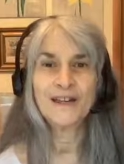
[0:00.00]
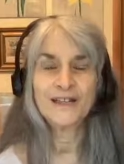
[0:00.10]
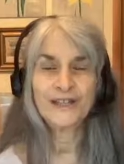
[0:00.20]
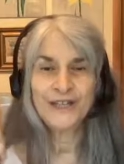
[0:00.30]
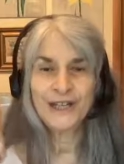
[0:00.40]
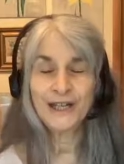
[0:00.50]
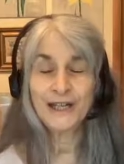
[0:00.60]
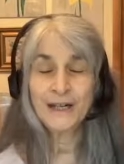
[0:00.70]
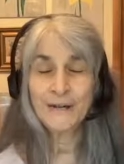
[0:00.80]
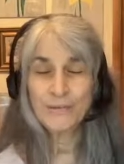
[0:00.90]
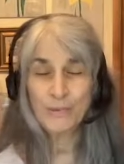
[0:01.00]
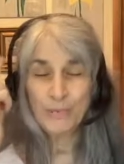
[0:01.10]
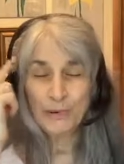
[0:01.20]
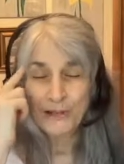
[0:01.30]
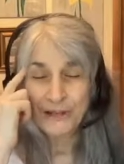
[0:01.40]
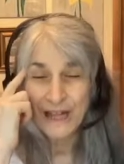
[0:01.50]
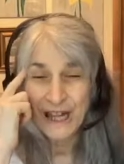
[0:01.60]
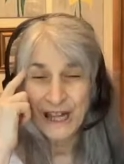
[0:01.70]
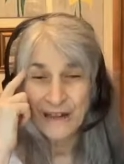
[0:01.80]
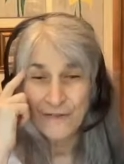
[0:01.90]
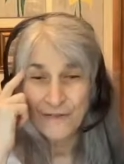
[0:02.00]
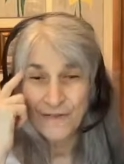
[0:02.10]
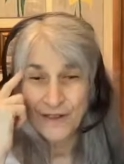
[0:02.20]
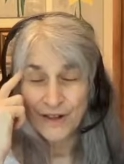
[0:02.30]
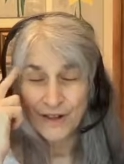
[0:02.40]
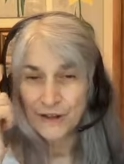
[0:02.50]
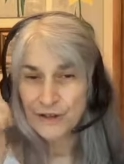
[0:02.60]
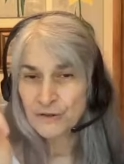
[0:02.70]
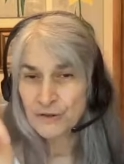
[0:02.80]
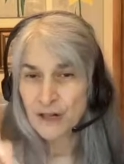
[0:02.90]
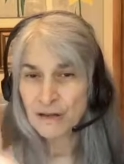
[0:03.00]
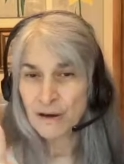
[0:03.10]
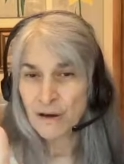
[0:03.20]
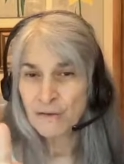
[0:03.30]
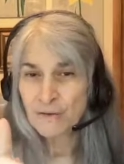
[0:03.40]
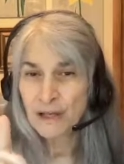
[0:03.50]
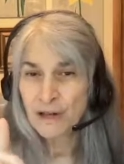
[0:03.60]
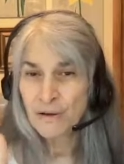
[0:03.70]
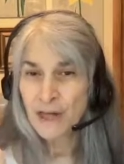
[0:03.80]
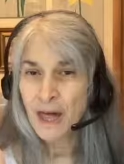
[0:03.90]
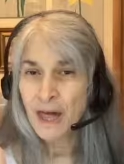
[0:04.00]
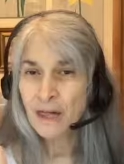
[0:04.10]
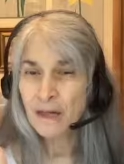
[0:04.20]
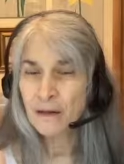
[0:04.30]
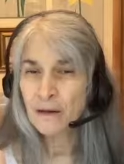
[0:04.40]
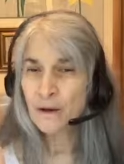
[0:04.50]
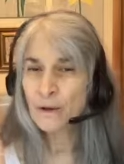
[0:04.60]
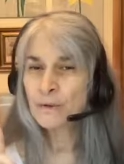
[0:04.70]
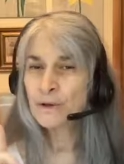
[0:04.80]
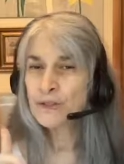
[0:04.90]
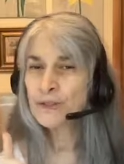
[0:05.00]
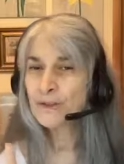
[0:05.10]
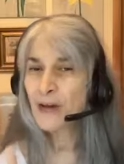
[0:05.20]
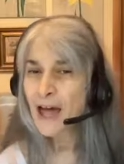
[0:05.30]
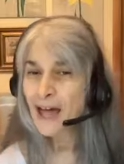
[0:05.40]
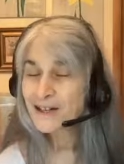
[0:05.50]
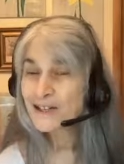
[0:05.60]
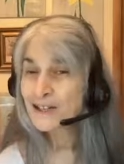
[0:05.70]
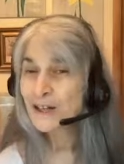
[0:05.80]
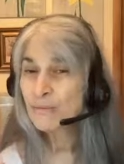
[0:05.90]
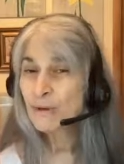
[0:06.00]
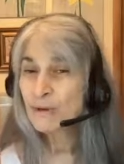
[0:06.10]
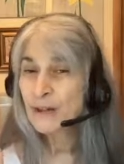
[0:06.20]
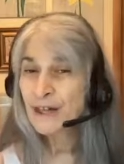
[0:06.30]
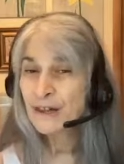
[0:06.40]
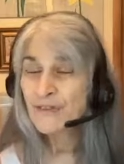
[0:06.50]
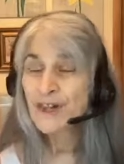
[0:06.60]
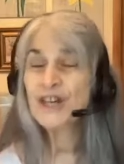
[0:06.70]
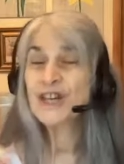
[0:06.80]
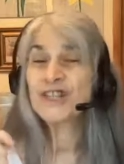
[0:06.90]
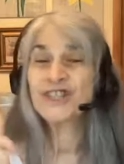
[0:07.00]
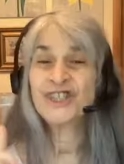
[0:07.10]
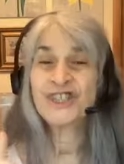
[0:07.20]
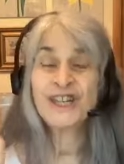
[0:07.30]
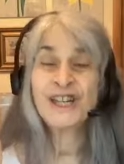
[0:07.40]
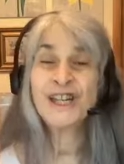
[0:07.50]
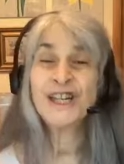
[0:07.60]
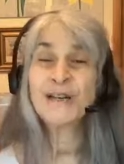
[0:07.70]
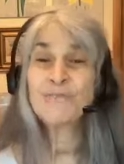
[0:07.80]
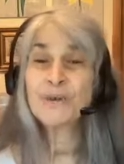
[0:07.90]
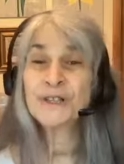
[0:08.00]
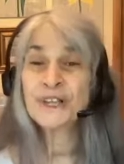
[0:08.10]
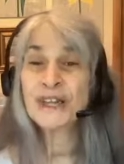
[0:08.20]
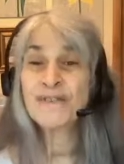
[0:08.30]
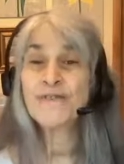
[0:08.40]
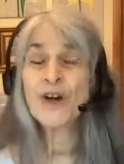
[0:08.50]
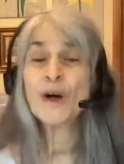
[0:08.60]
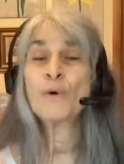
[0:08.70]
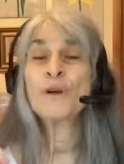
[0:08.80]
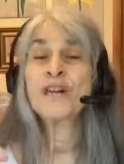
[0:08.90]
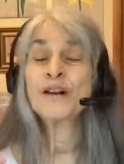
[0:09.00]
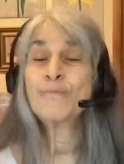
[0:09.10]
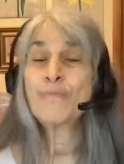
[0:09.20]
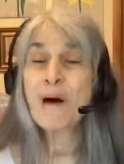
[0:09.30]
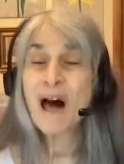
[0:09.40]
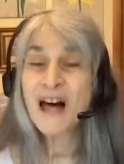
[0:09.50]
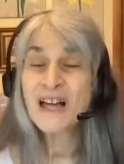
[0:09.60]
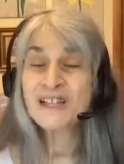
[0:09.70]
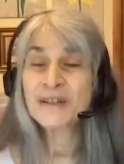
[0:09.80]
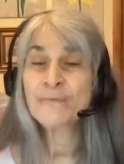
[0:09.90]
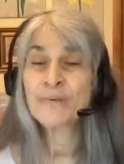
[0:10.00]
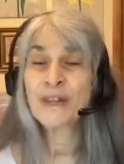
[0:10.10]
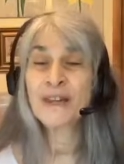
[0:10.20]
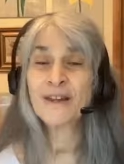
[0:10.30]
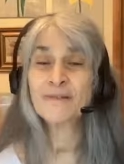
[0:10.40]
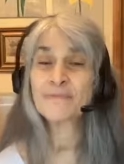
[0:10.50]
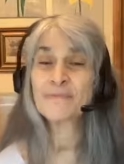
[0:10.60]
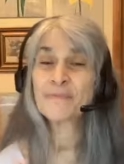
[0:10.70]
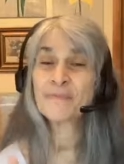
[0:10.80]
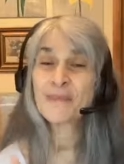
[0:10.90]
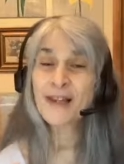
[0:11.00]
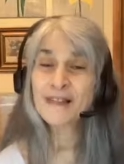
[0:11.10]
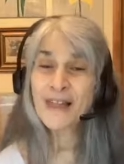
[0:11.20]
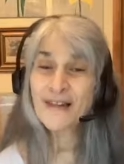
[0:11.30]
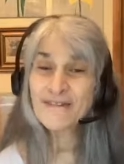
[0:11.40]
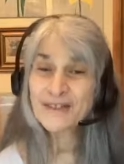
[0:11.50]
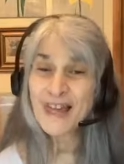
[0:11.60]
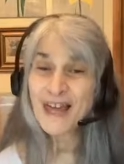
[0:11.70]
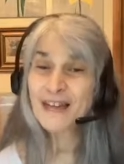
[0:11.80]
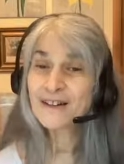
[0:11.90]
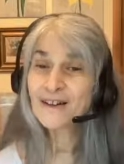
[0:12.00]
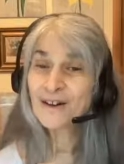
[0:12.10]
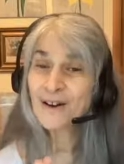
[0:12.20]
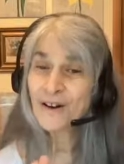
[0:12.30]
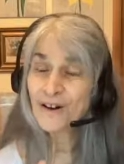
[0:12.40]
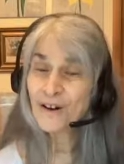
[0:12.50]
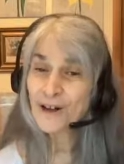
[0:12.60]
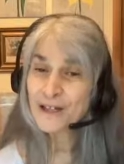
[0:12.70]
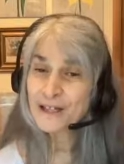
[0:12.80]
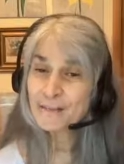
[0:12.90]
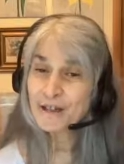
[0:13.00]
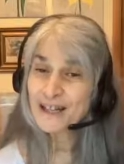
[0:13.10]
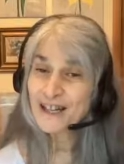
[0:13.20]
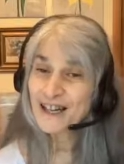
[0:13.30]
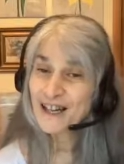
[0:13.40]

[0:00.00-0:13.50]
She didn't believe because you can only create what you actually believe. She didn't believe we could possibly levitate her husband,